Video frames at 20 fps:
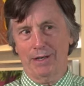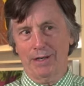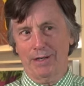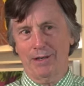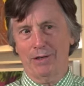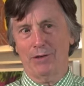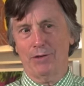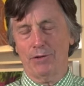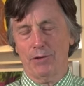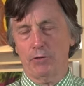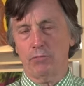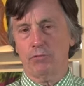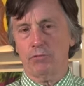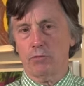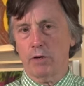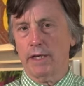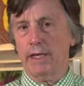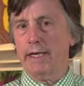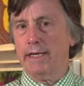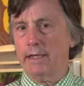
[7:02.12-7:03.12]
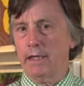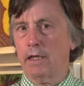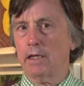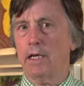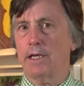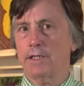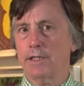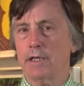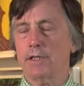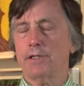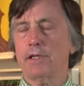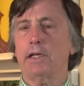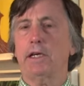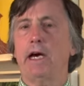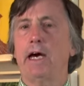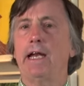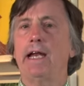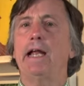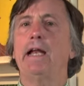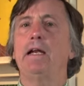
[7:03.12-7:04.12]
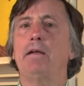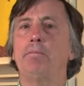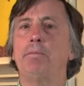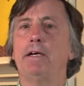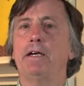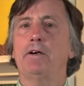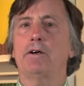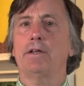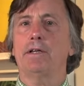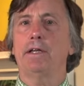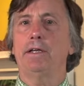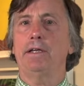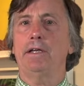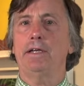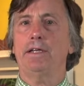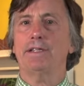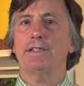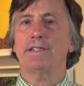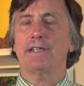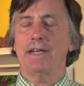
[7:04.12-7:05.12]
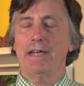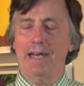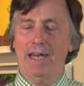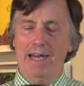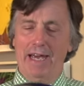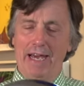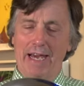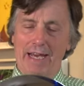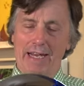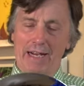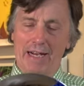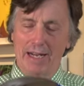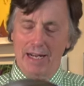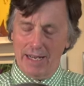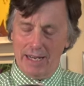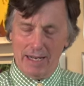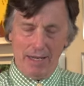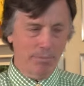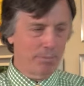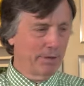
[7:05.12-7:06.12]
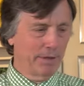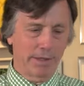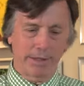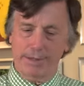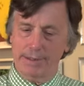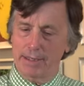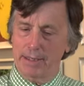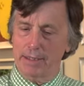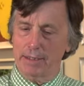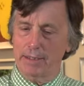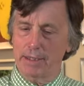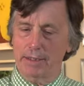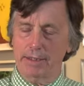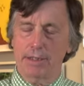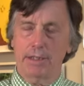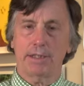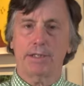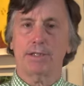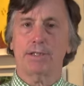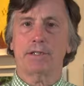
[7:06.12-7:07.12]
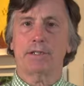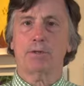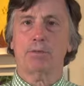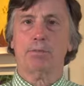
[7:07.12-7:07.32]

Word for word: you know, it really it doesn't get any bigger than this. And I happen to think that this is